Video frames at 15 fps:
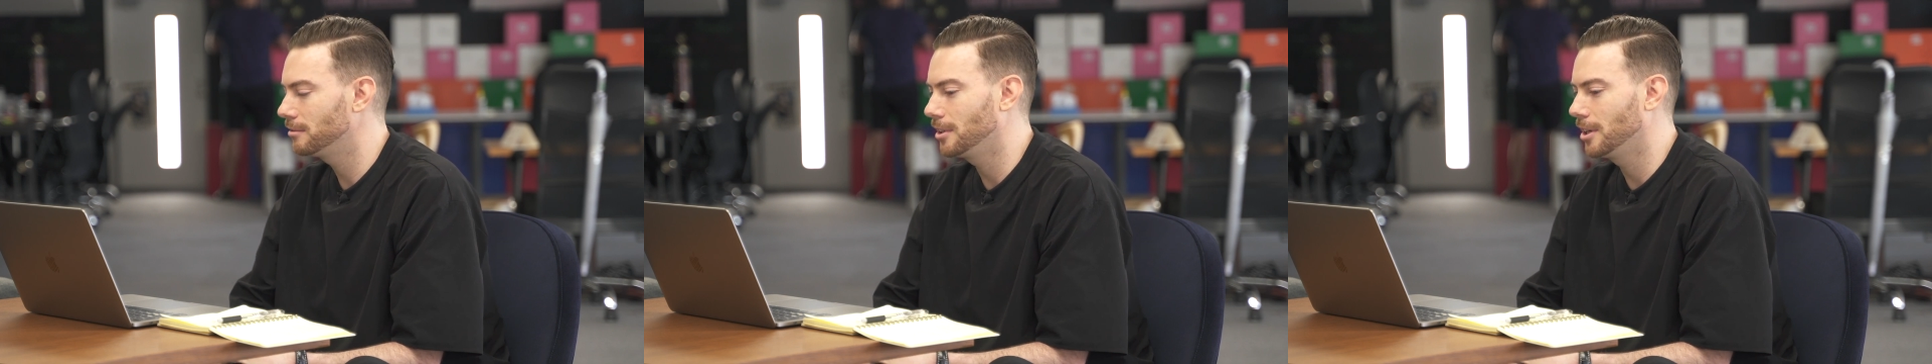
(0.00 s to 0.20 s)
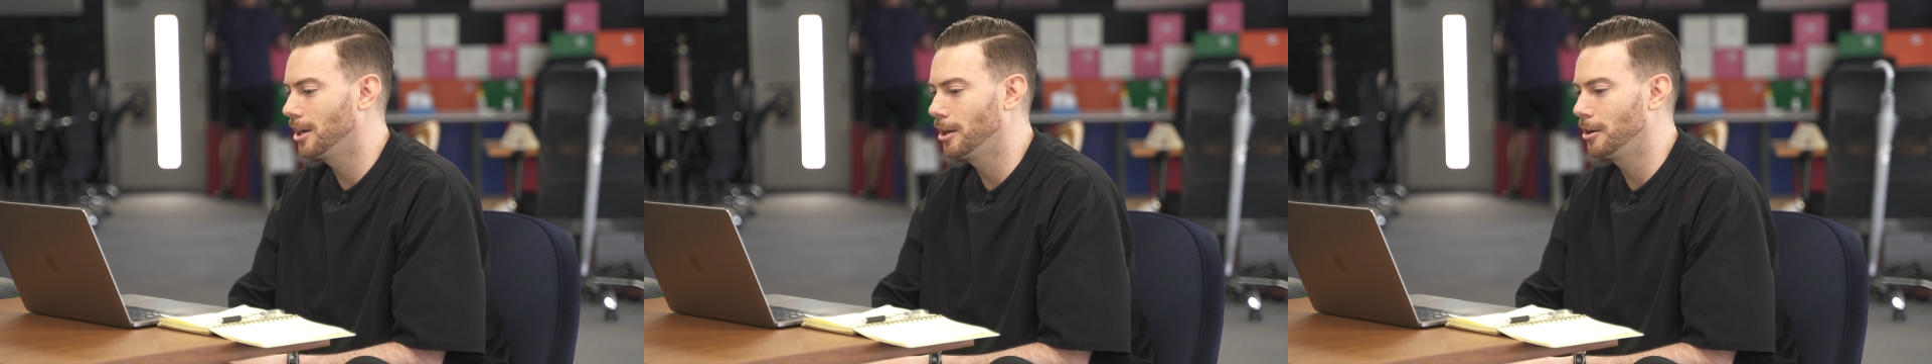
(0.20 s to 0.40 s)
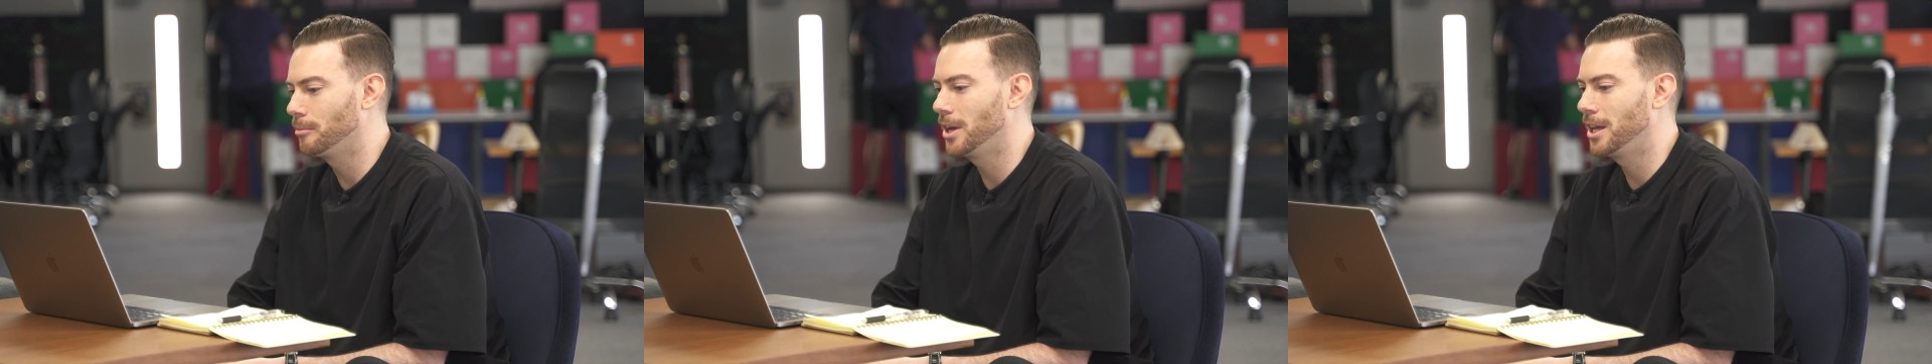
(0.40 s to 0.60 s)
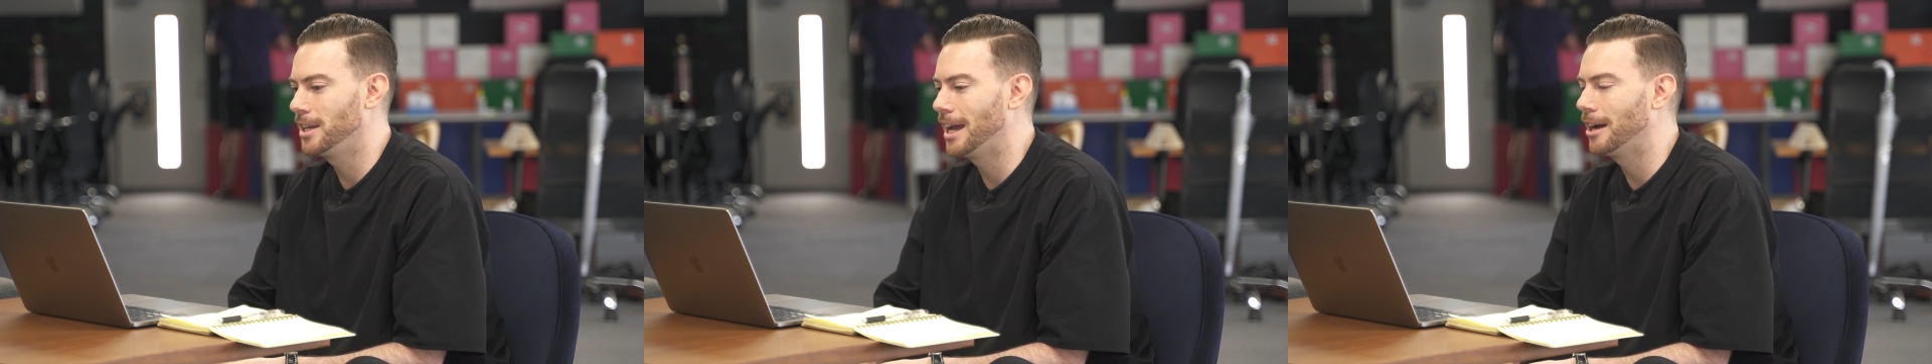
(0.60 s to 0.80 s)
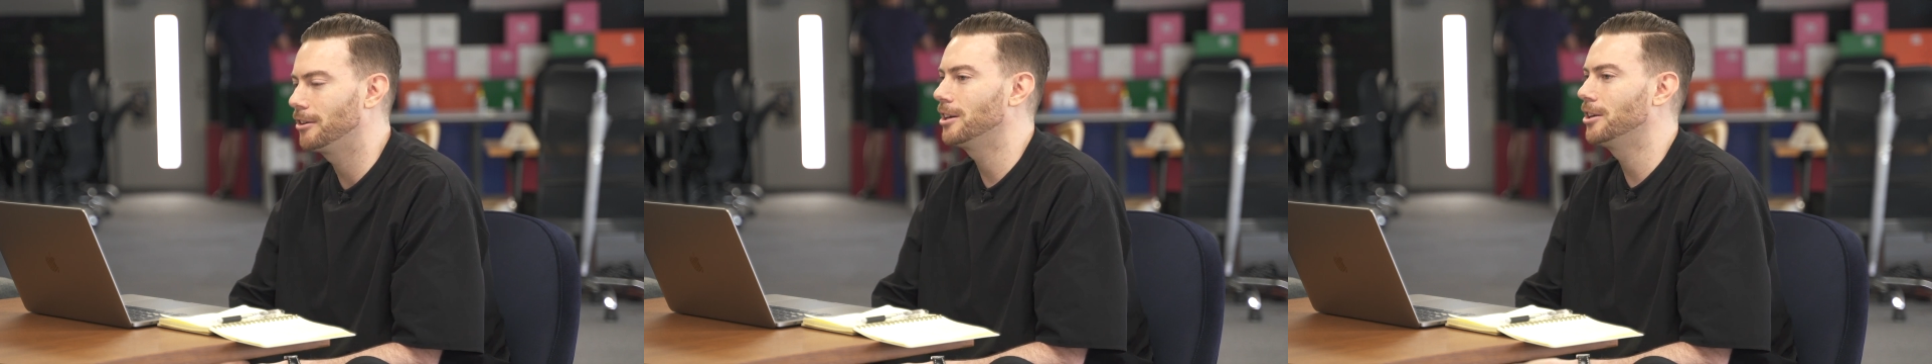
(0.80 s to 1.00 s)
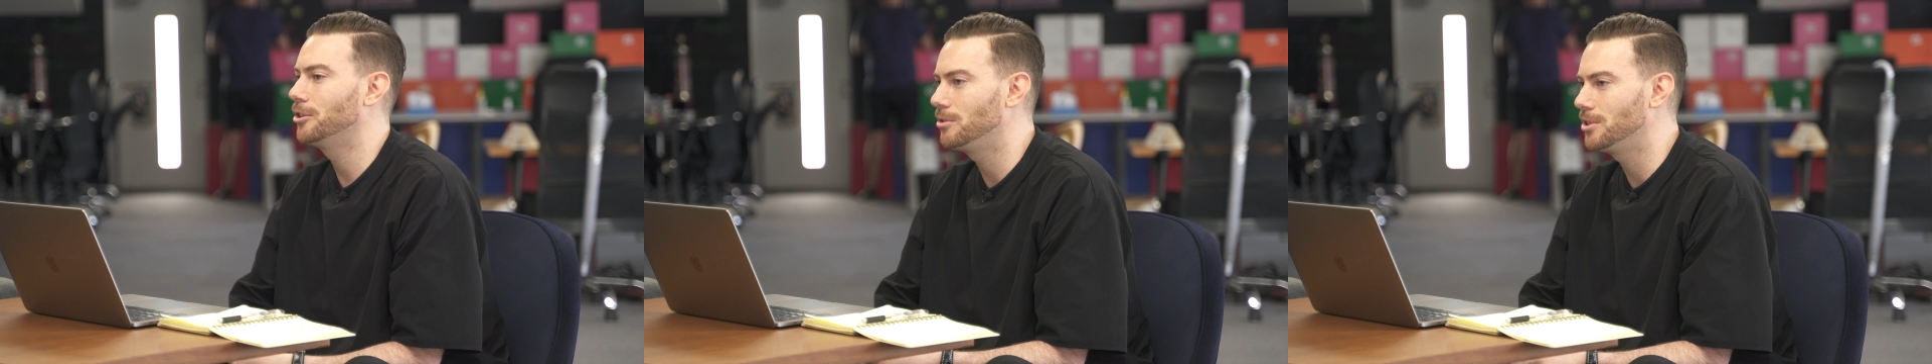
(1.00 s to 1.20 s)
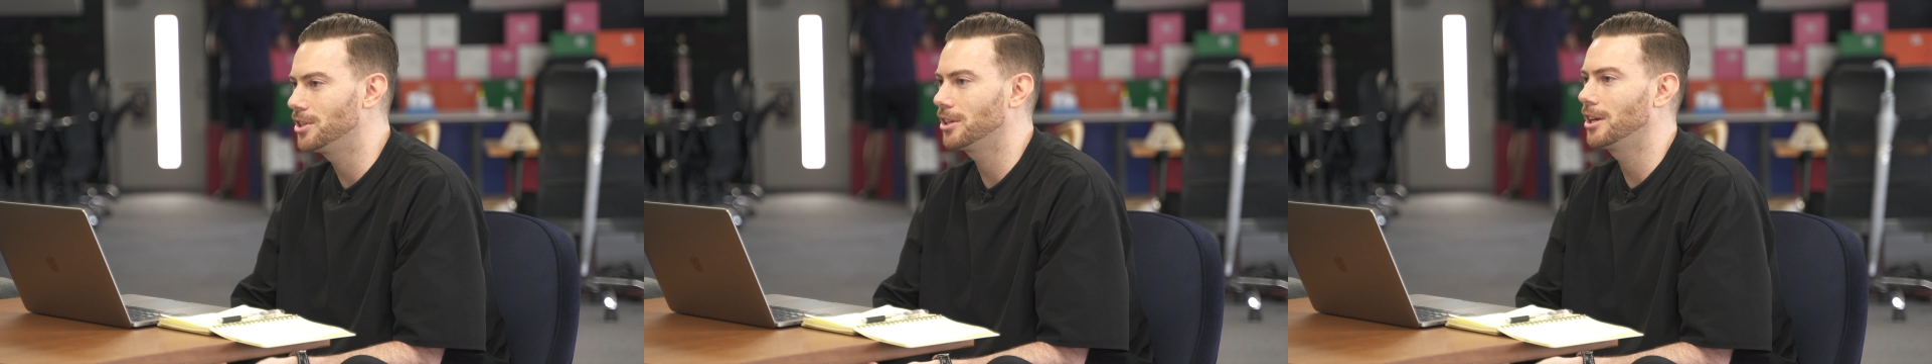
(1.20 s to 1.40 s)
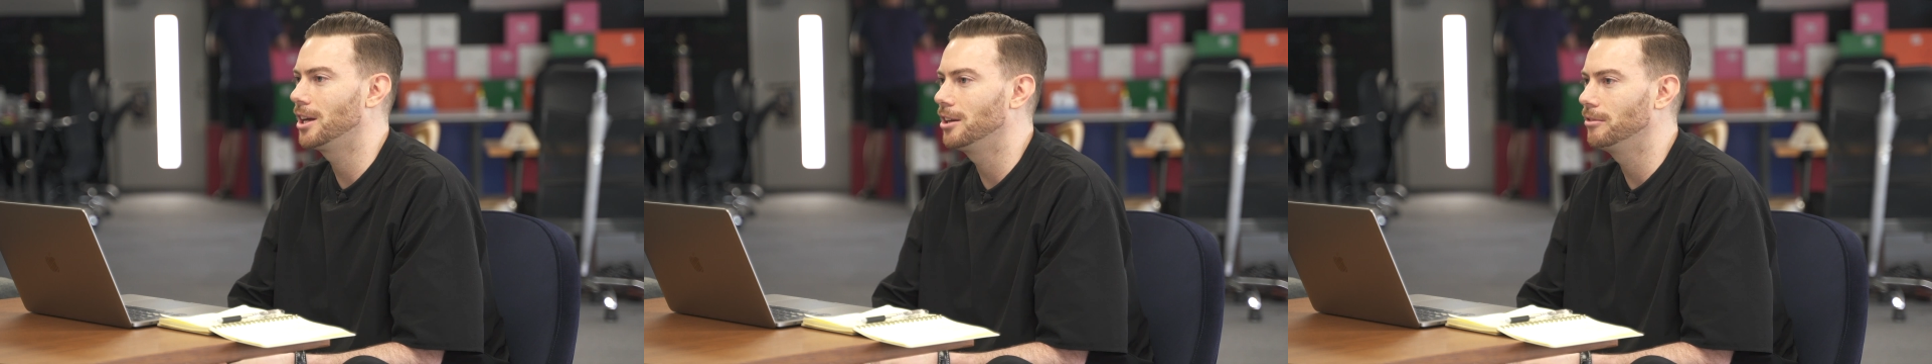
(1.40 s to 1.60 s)
And now countries
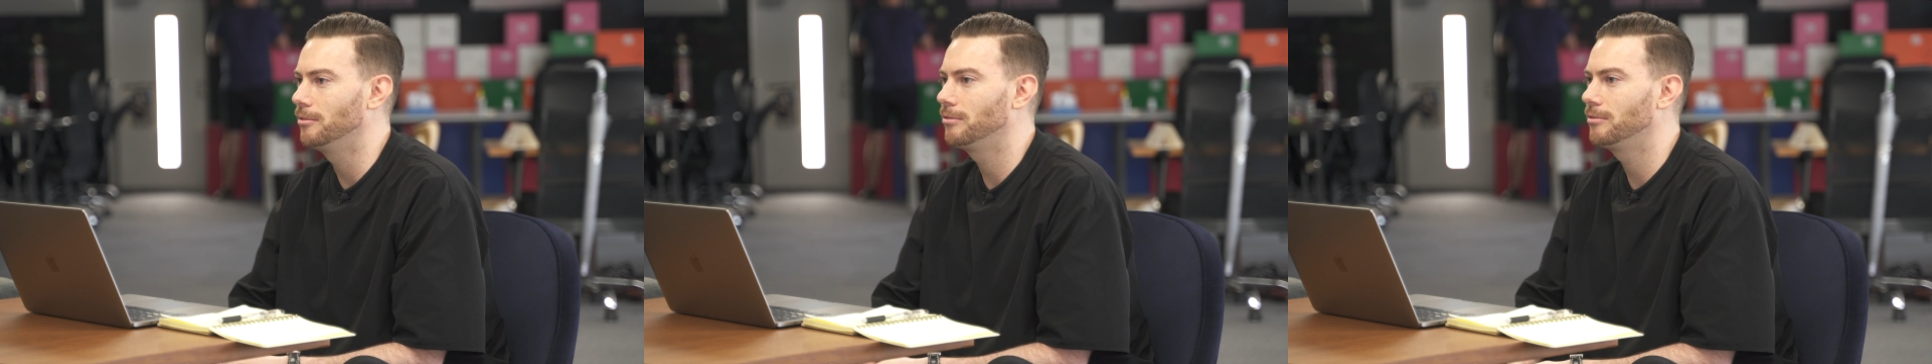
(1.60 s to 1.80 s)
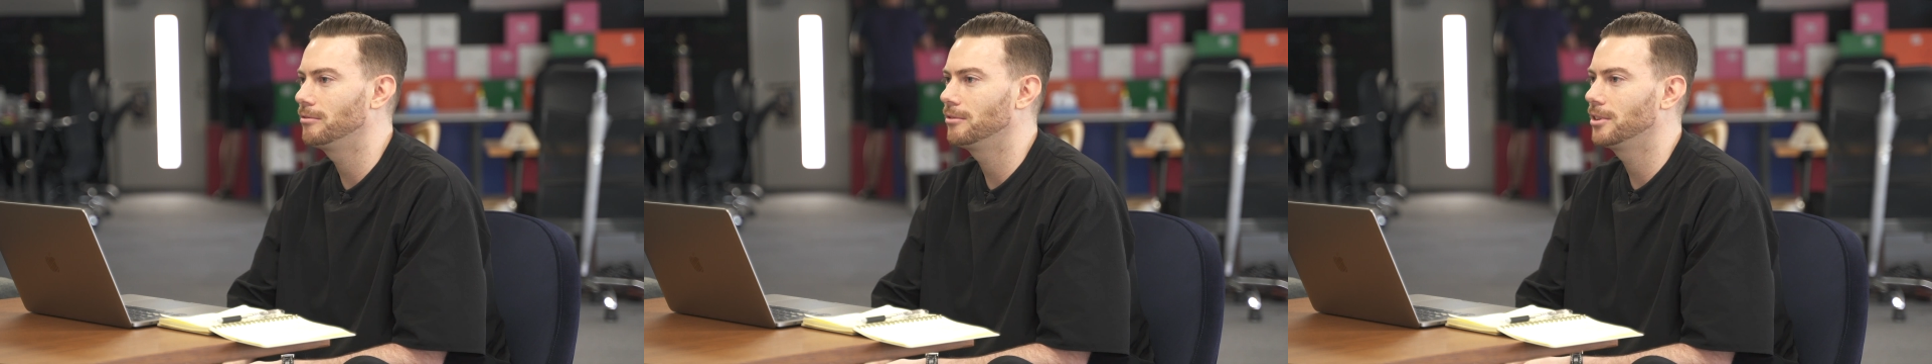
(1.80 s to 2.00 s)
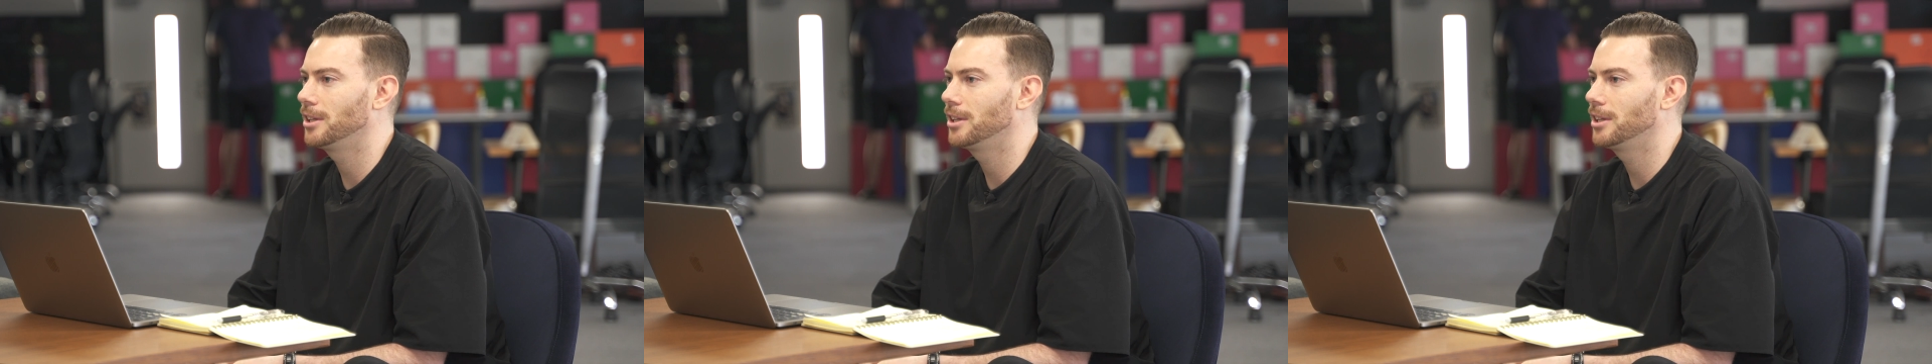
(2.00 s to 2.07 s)
are kind of